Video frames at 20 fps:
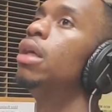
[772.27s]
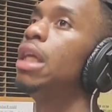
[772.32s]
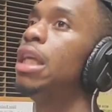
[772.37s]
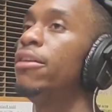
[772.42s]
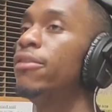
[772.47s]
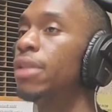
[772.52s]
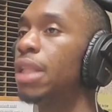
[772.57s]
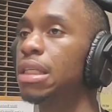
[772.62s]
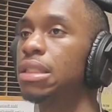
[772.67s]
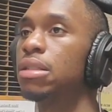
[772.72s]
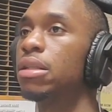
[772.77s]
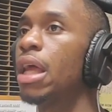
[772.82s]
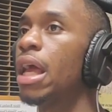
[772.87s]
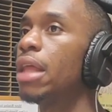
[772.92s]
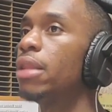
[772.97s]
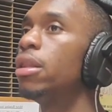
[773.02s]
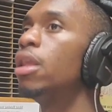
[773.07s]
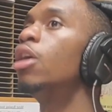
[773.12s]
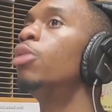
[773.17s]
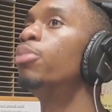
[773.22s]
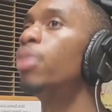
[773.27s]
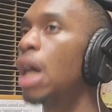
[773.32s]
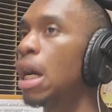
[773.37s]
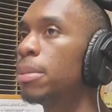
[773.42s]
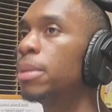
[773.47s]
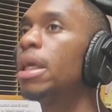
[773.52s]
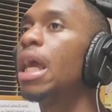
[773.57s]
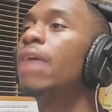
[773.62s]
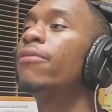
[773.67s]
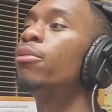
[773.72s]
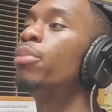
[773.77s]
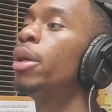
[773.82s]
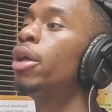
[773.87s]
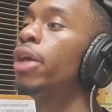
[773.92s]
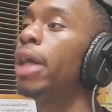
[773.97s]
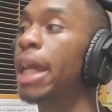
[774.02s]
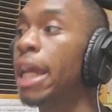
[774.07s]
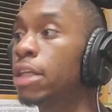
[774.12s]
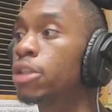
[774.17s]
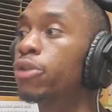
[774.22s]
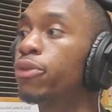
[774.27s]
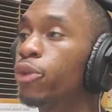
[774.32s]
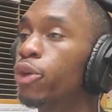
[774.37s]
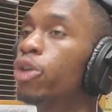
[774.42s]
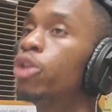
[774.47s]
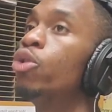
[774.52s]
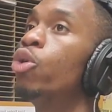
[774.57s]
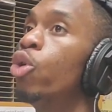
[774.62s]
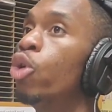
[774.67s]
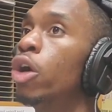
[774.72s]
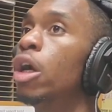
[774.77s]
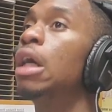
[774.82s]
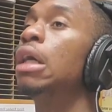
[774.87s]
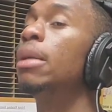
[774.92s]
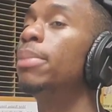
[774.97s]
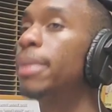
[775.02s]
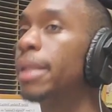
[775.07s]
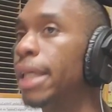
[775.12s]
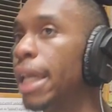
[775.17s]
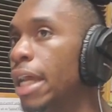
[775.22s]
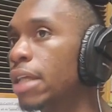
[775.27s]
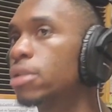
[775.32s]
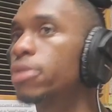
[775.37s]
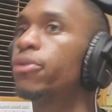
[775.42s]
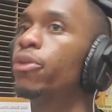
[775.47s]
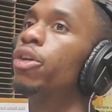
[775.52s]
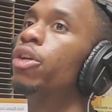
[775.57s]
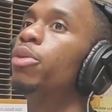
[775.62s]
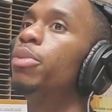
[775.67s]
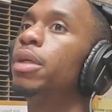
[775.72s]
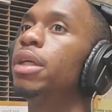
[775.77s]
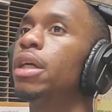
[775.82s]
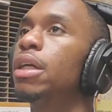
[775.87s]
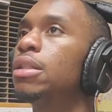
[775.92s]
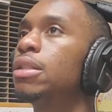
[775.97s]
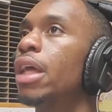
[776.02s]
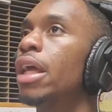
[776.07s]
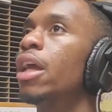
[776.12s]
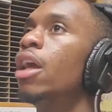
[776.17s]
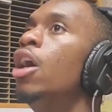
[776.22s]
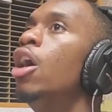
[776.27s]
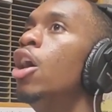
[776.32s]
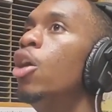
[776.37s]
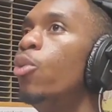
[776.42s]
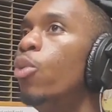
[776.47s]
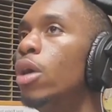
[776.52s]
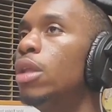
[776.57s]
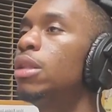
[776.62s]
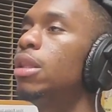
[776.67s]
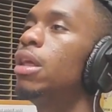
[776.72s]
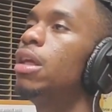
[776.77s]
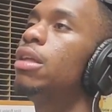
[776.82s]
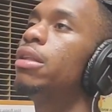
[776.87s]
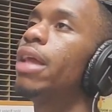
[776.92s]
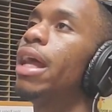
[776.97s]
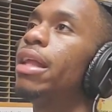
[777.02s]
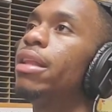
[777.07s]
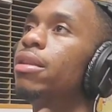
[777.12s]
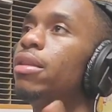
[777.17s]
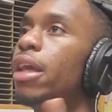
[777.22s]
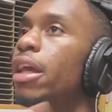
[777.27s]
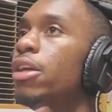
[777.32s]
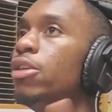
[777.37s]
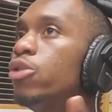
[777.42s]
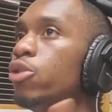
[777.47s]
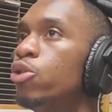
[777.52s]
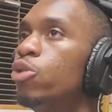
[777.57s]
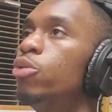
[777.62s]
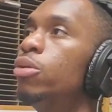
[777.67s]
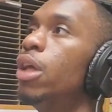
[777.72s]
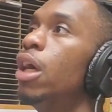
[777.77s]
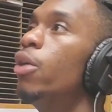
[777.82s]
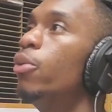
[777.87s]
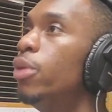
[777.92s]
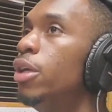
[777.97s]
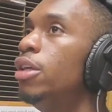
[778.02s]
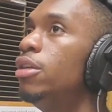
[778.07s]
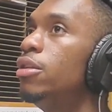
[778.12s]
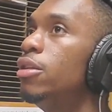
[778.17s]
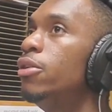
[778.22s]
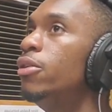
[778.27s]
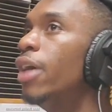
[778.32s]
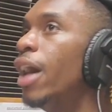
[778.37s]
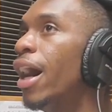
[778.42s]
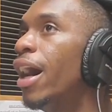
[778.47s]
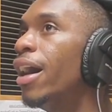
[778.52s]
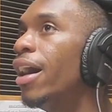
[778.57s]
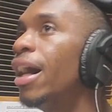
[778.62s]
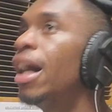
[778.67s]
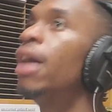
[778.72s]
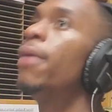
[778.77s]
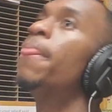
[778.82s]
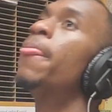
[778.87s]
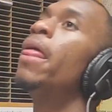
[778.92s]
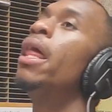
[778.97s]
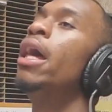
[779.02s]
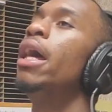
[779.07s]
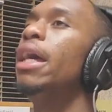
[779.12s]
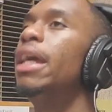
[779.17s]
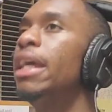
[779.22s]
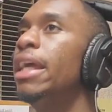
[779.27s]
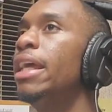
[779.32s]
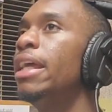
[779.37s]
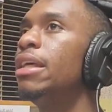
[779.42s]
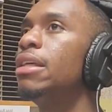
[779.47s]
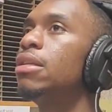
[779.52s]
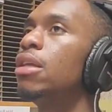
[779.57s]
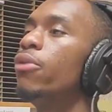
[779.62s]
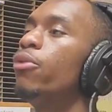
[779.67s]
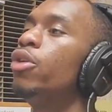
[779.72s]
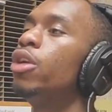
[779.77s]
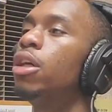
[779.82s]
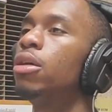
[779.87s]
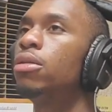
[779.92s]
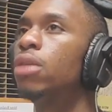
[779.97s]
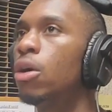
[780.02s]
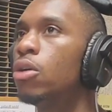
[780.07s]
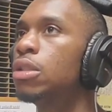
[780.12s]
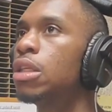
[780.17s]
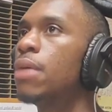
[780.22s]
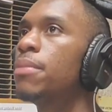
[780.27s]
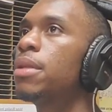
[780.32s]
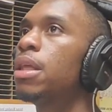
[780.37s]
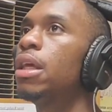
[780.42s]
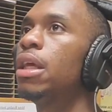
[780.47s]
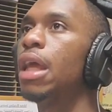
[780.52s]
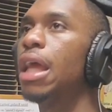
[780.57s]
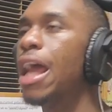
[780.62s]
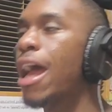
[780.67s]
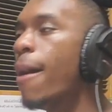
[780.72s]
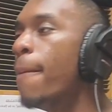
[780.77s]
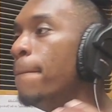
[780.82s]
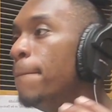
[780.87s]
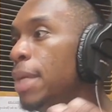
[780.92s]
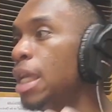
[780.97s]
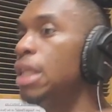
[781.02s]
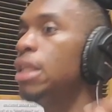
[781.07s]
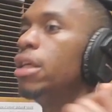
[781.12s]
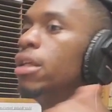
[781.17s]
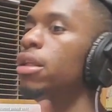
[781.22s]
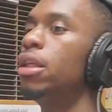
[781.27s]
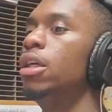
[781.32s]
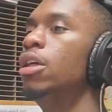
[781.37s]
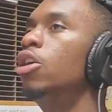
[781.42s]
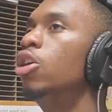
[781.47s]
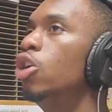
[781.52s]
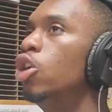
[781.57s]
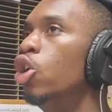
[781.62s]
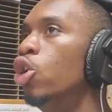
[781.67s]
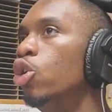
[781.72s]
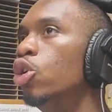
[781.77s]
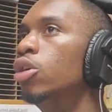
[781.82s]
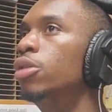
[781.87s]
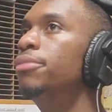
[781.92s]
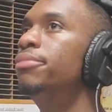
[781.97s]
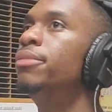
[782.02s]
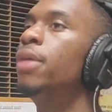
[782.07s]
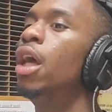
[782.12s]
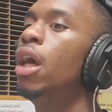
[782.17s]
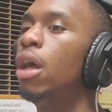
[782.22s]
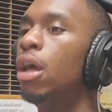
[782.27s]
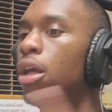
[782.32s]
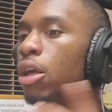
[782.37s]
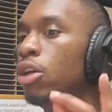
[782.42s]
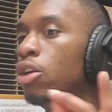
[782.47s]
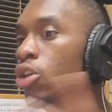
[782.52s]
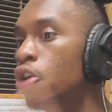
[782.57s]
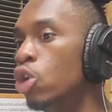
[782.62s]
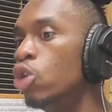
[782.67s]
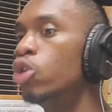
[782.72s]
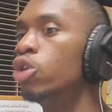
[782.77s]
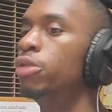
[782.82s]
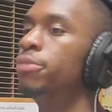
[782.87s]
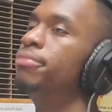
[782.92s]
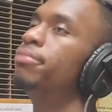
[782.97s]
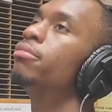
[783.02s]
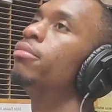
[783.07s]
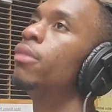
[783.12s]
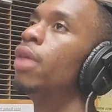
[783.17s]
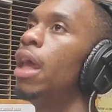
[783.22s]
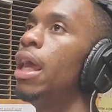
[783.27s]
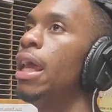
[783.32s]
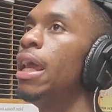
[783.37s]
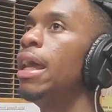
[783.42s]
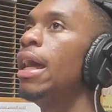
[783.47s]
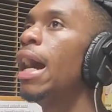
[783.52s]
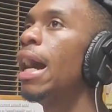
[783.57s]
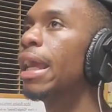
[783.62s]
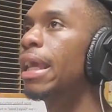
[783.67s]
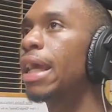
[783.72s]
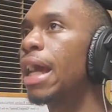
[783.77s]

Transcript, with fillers: even less than that, they'll probably have a better answer for you or a complete answer for you. Because like one thing that they do that we do, haha, is if we don't know something, immediately Google. Google. And I